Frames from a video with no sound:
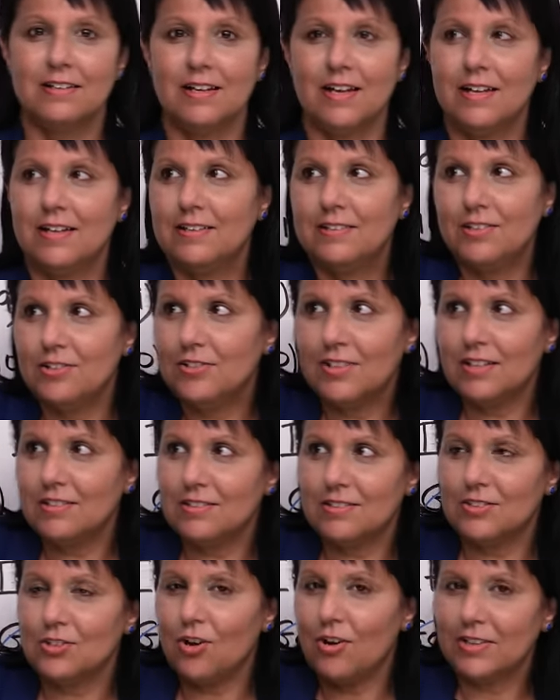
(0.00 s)
And you're
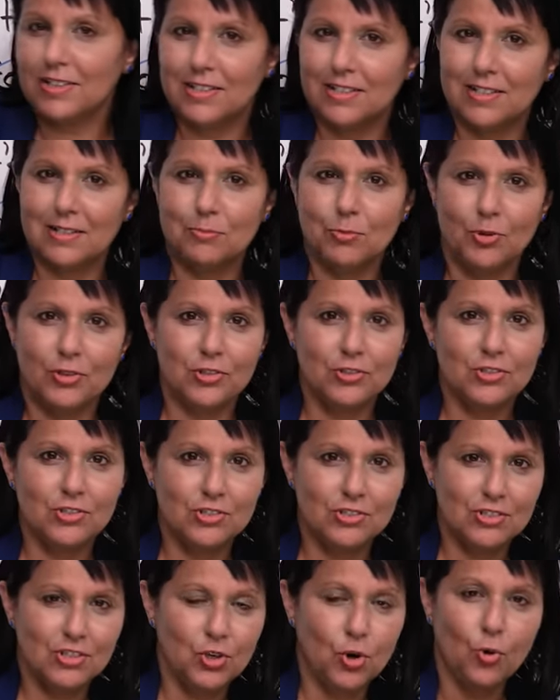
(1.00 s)
not talking anymore. You're
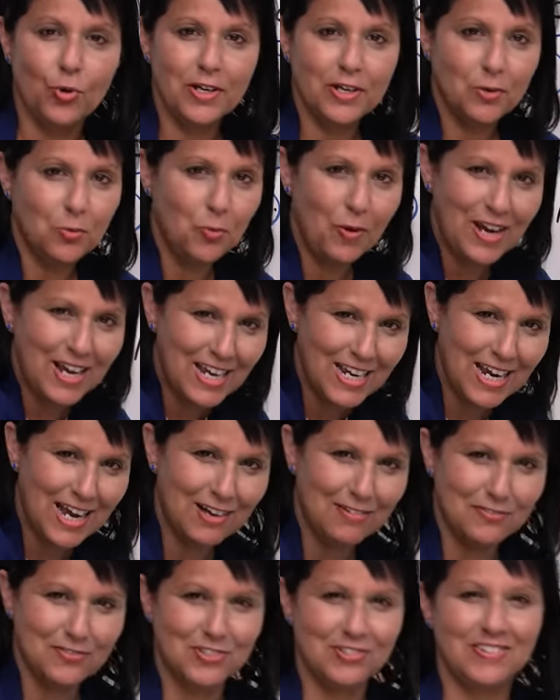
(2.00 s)
just going away
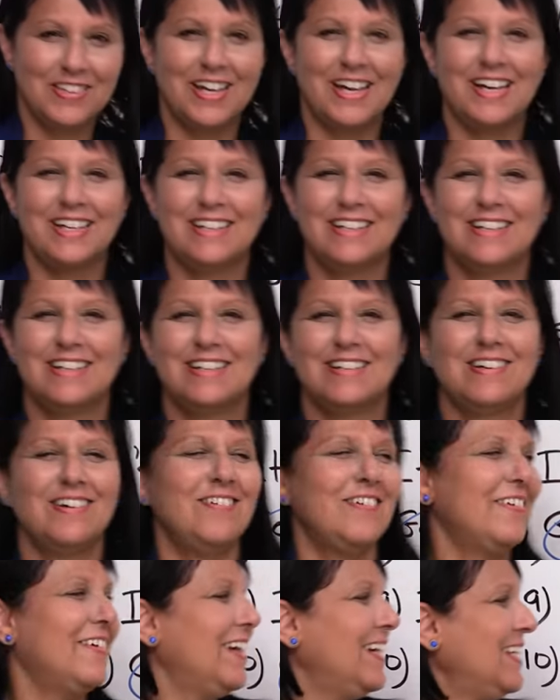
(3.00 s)
after that,
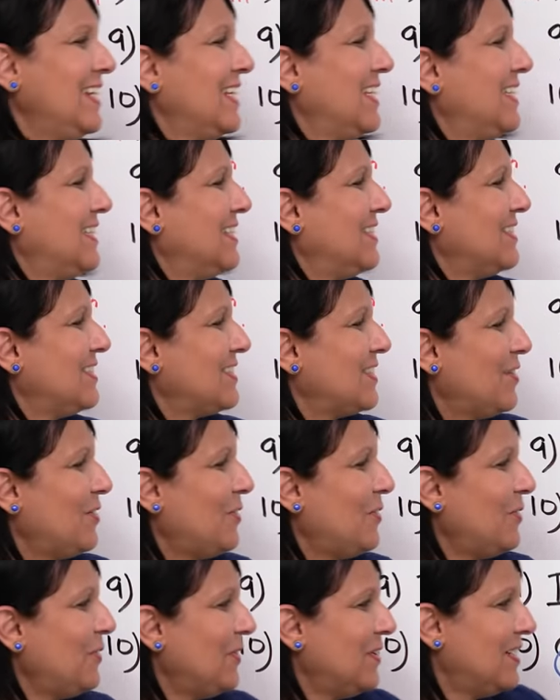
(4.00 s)
all right?
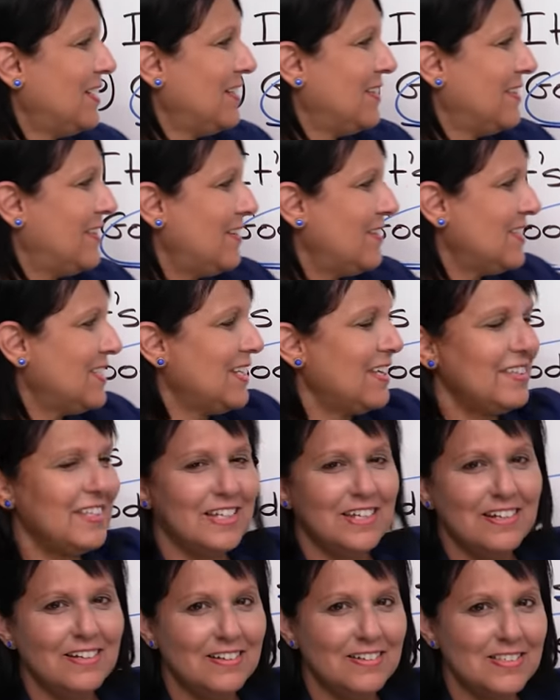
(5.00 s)
So there's
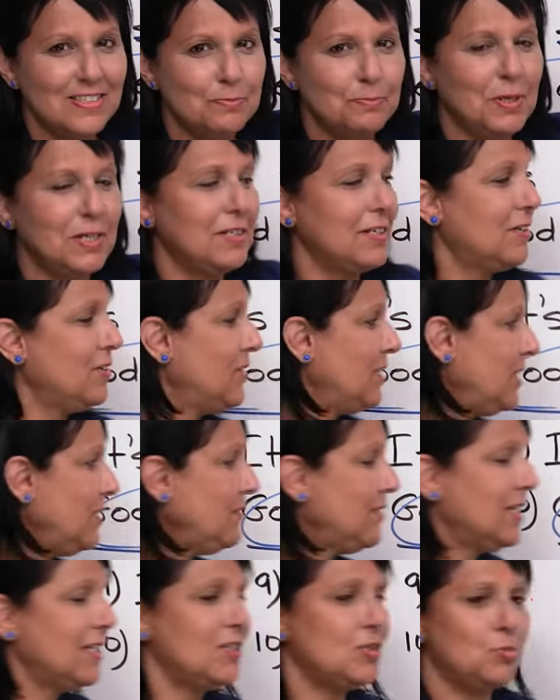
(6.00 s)
nothing else. But good
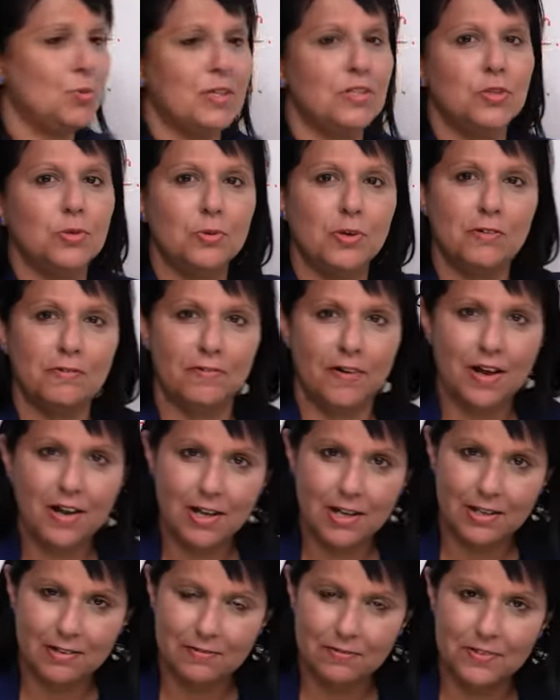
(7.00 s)
evening is when you
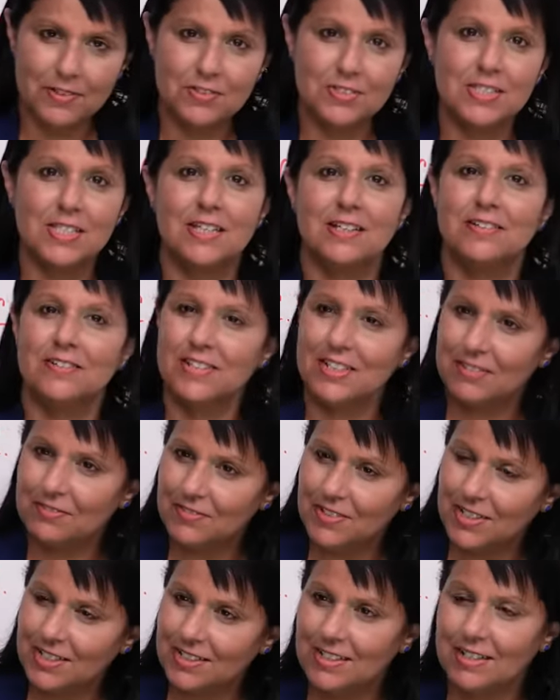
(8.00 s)
arrive and you say, good
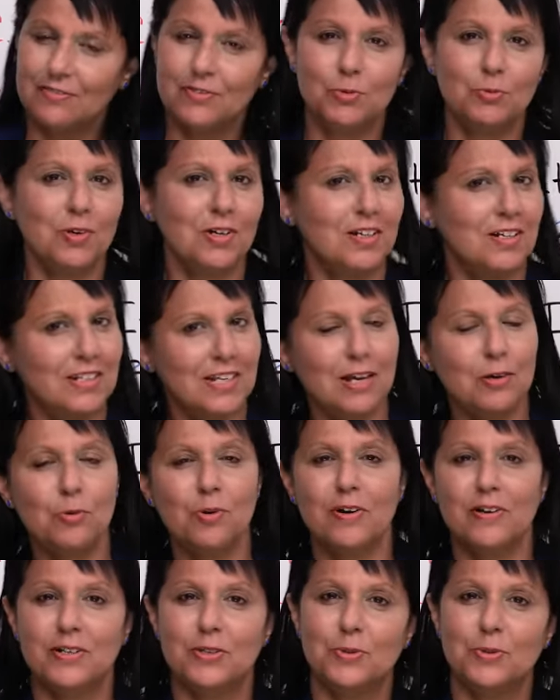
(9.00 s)
evening, everyone, how are